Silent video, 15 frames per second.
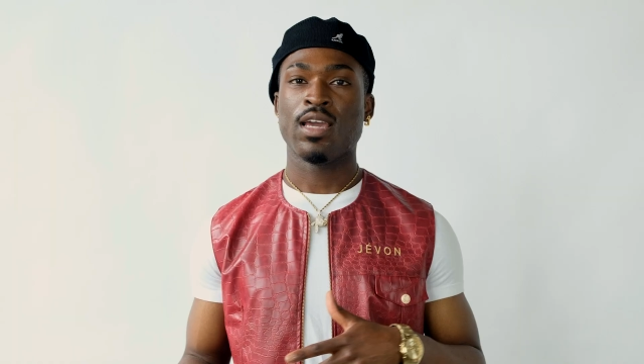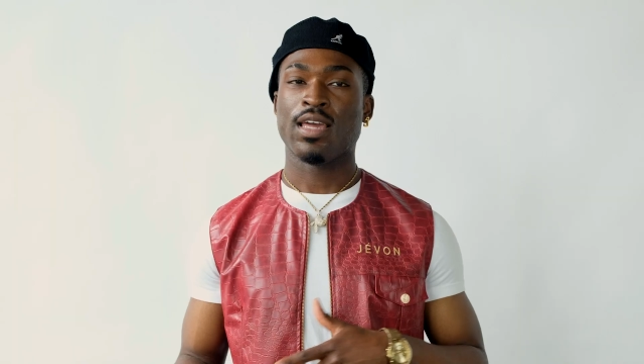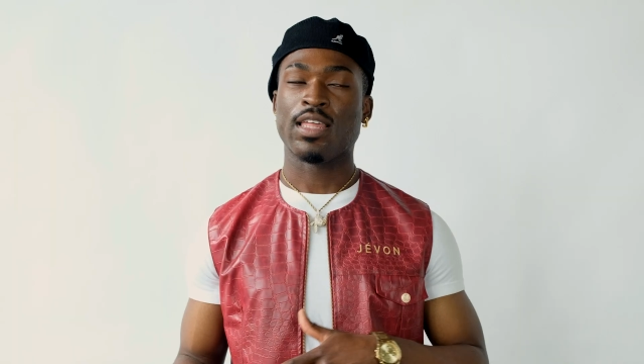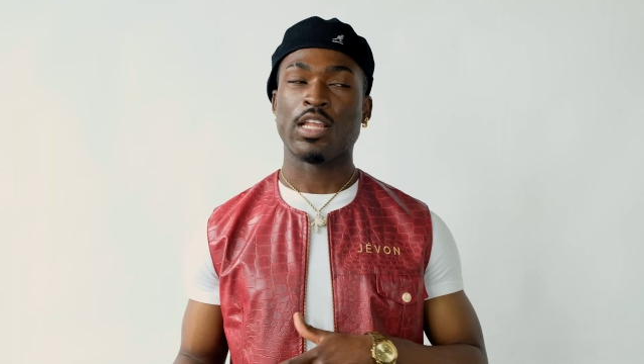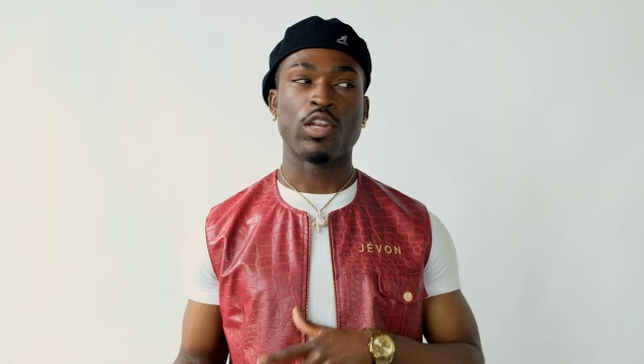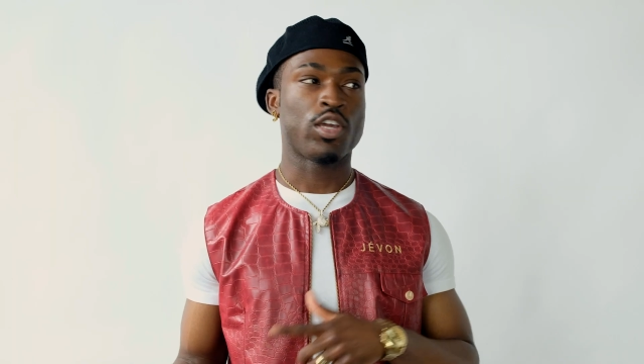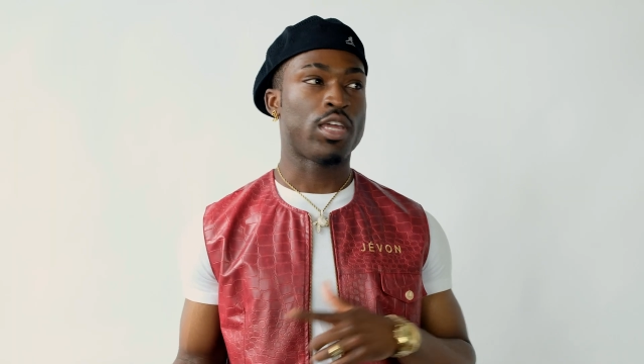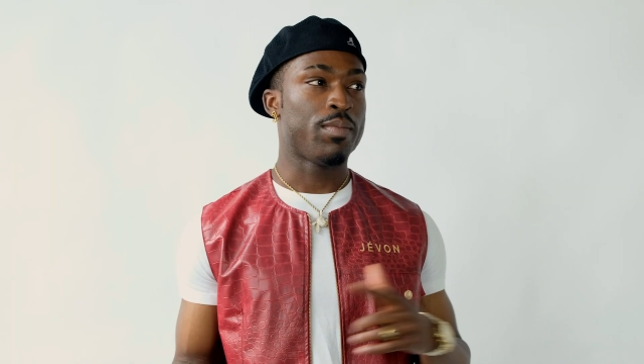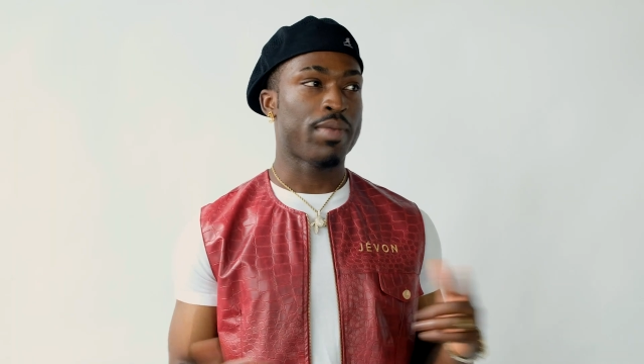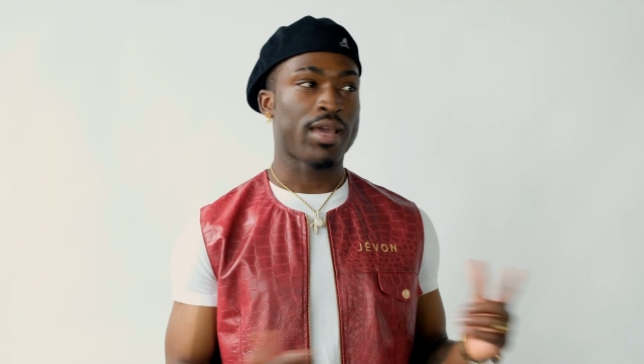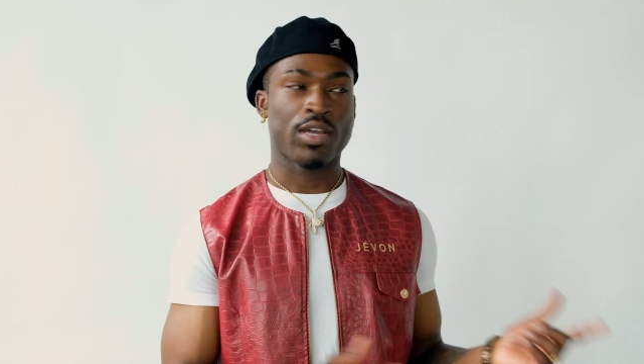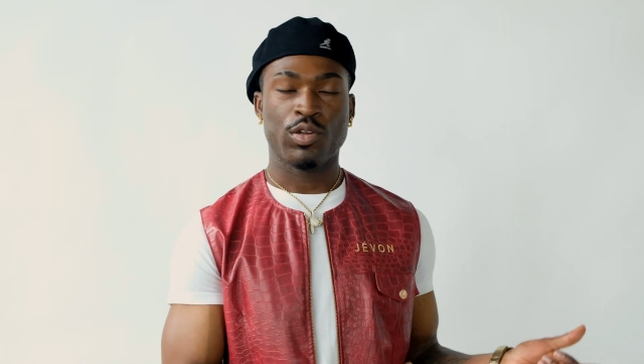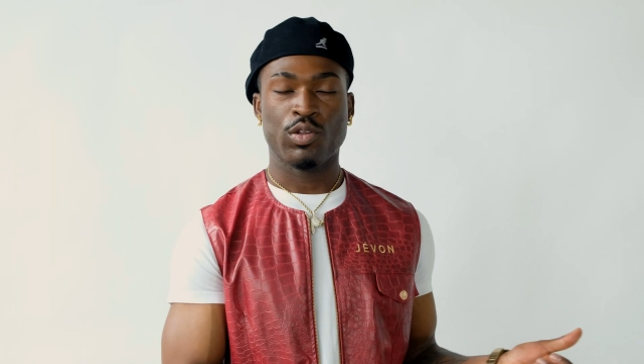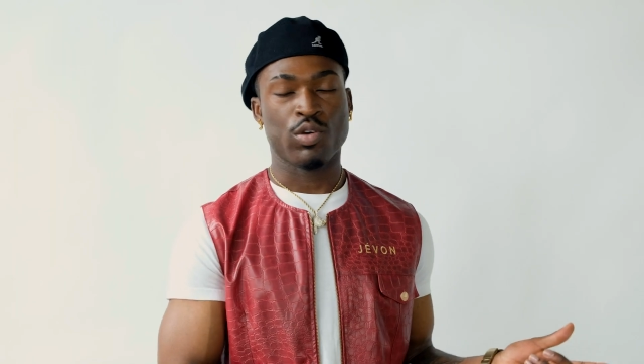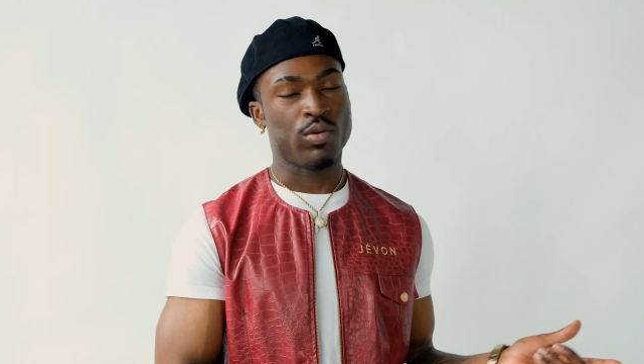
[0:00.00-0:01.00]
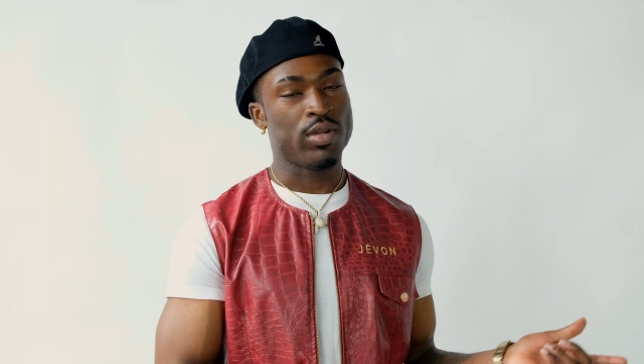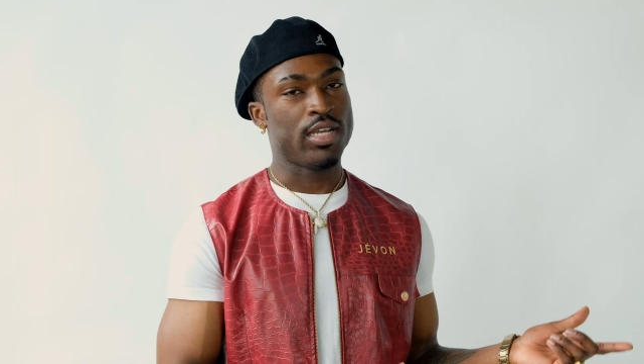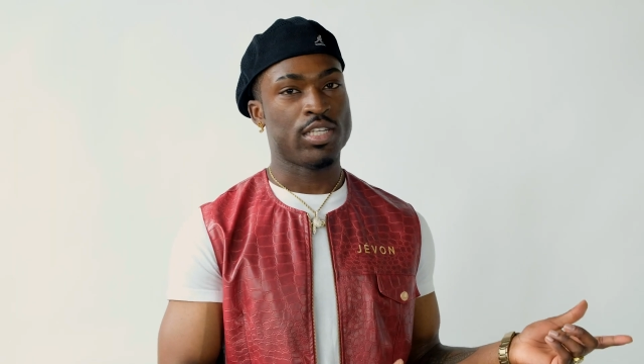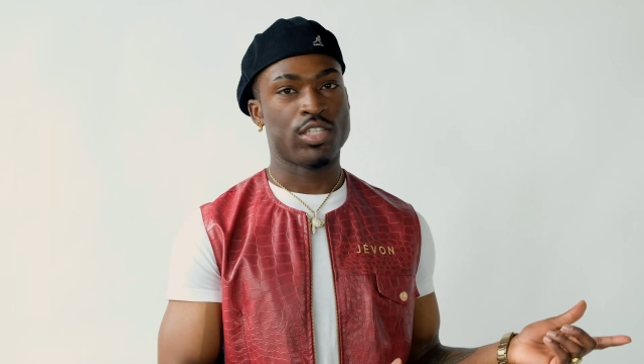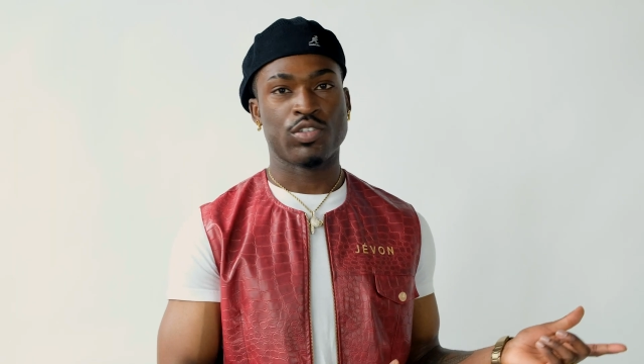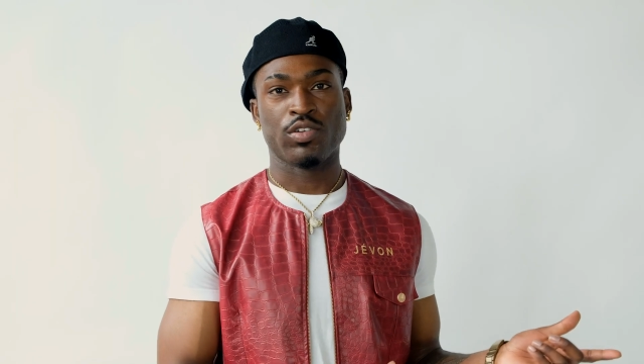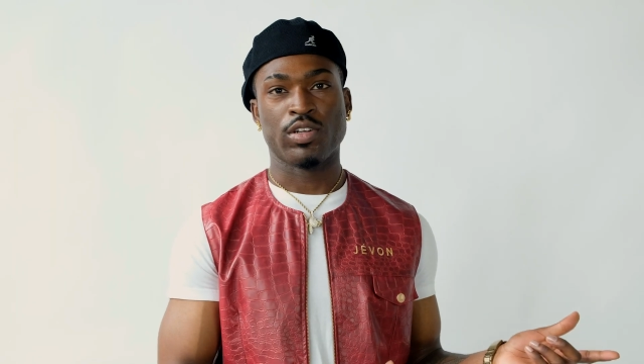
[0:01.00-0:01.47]
Like, looking back on your queer
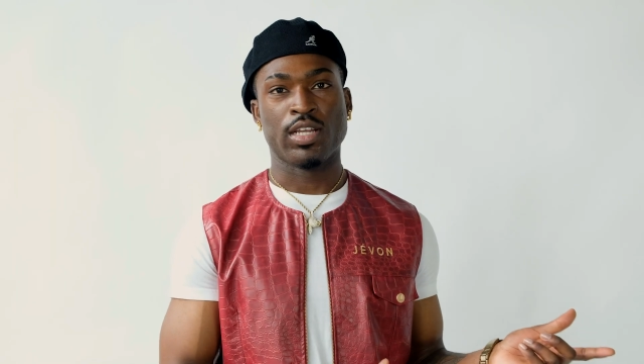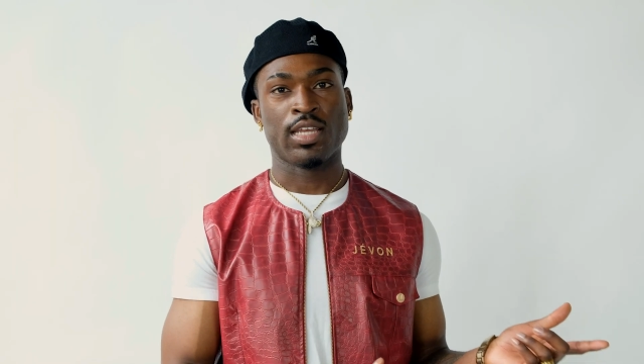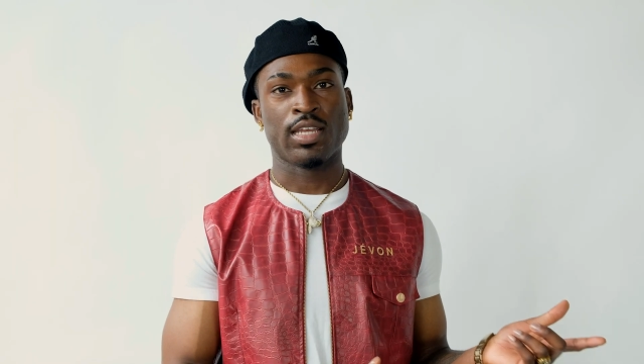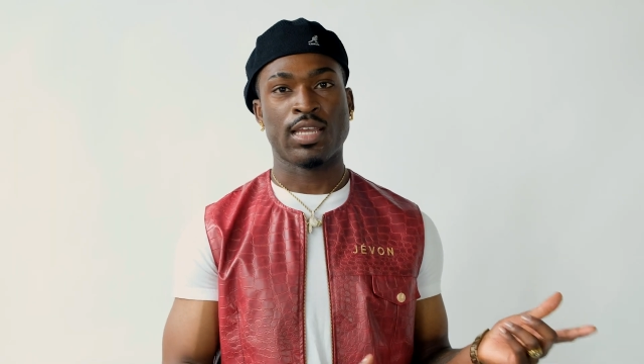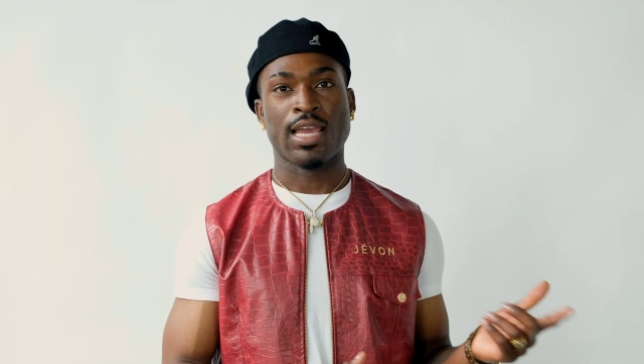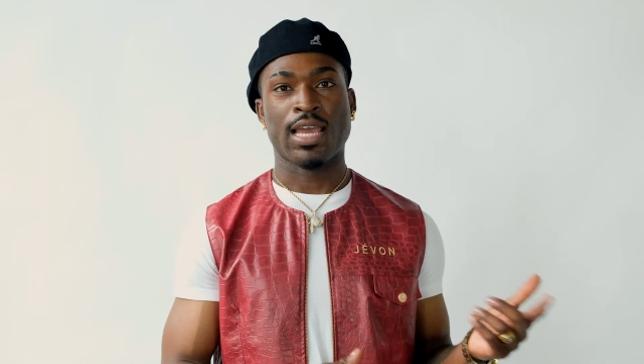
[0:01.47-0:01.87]
history